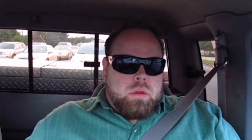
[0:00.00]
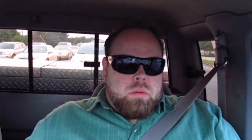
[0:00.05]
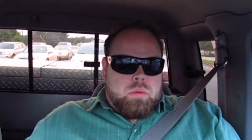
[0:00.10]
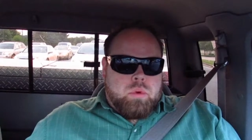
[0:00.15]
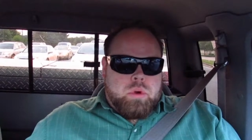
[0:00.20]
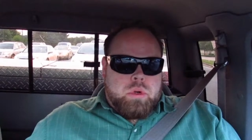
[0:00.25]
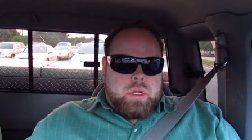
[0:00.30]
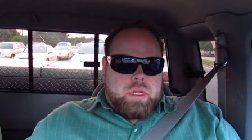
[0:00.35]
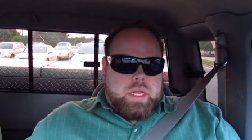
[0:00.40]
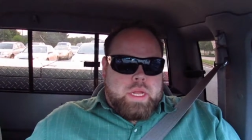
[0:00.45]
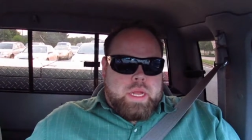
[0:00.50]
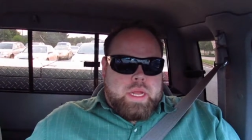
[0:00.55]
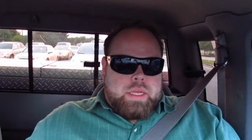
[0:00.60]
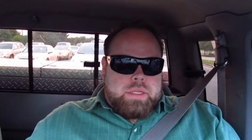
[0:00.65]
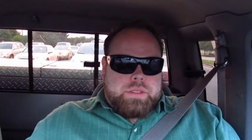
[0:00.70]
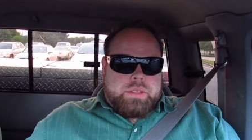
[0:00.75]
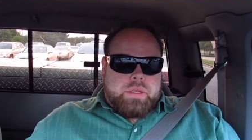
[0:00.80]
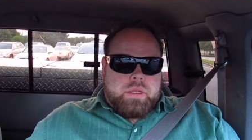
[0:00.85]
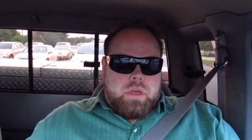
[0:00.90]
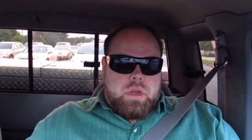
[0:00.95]
Morning
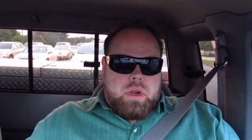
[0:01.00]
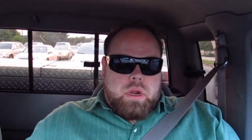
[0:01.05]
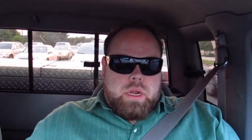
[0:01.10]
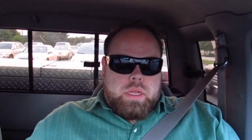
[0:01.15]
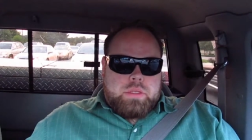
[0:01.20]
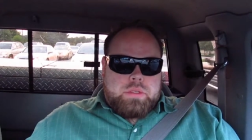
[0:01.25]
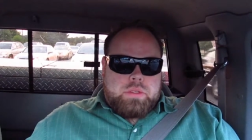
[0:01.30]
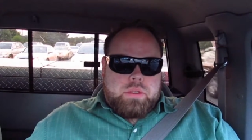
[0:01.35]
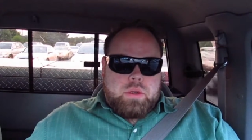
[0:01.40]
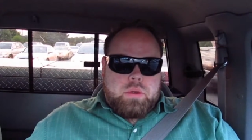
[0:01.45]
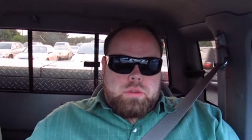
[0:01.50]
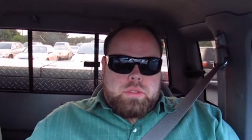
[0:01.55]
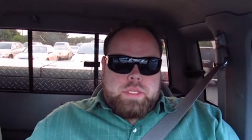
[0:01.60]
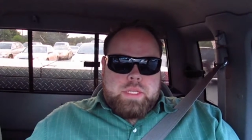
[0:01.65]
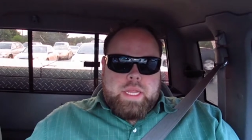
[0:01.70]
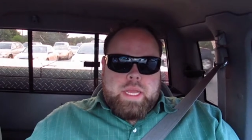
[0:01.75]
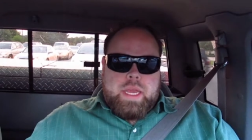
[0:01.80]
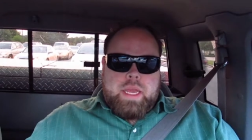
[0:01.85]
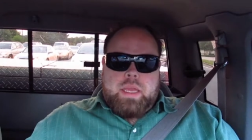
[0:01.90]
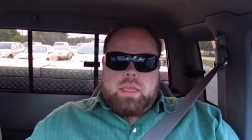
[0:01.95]
class. All right, so
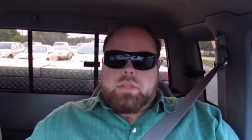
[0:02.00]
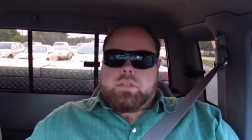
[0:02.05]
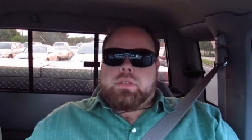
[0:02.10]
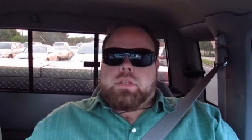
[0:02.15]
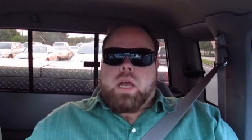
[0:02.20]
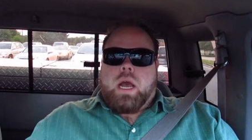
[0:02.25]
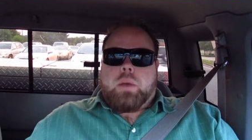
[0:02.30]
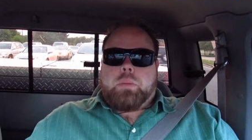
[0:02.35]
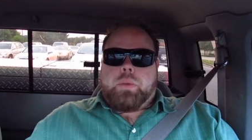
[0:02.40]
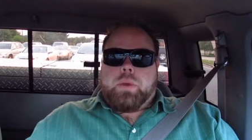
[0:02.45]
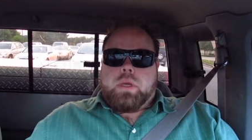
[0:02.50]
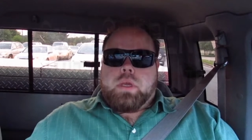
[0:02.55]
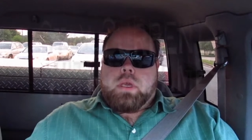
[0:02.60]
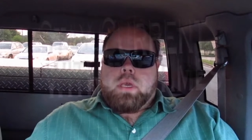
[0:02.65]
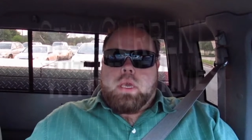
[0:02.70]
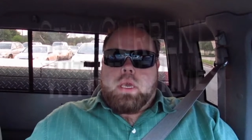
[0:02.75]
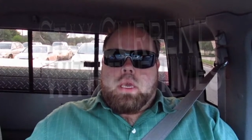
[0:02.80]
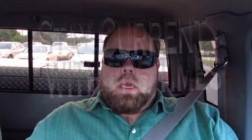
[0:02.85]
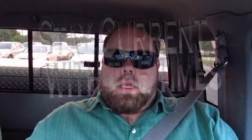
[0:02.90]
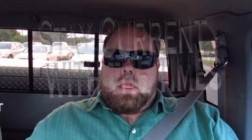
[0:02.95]
today's
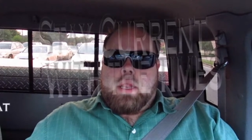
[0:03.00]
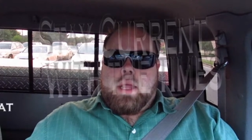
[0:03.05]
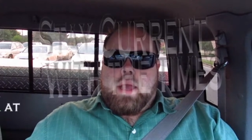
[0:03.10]
topic in